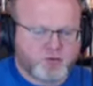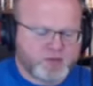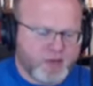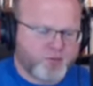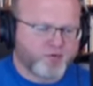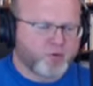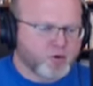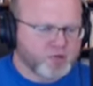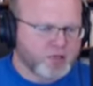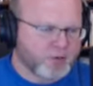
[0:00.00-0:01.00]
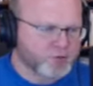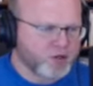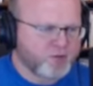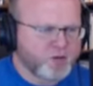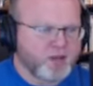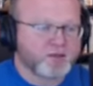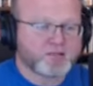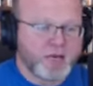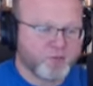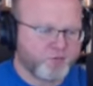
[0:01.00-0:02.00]
the type of person he was going to be, the
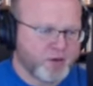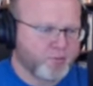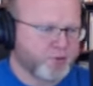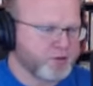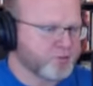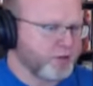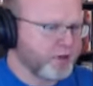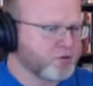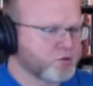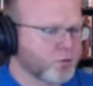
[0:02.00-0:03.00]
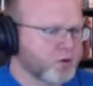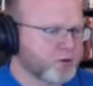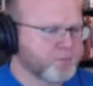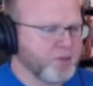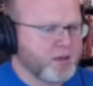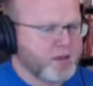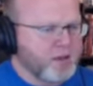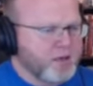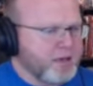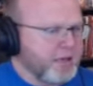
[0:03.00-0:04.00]
type of people that his parents were,
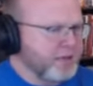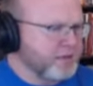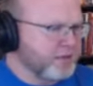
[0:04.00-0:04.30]
and